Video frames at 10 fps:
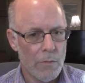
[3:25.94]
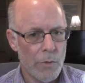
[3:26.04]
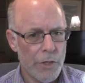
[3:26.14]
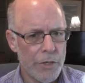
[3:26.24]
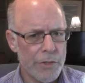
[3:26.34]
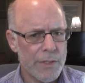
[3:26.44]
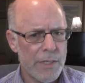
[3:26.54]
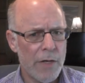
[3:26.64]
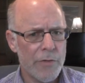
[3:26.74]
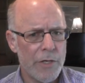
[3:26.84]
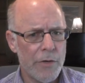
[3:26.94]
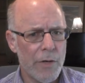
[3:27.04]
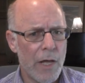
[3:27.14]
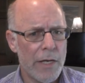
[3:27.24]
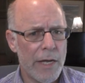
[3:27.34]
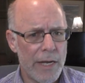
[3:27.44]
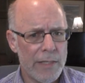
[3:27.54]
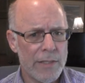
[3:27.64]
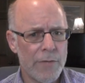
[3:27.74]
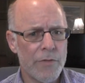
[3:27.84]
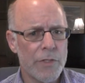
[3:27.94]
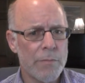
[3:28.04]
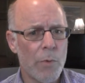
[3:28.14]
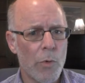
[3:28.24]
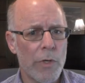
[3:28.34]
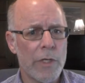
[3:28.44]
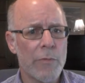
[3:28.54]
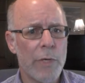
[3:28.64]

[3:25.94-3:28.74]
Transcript: Well, here in South Carolina, as of this morning,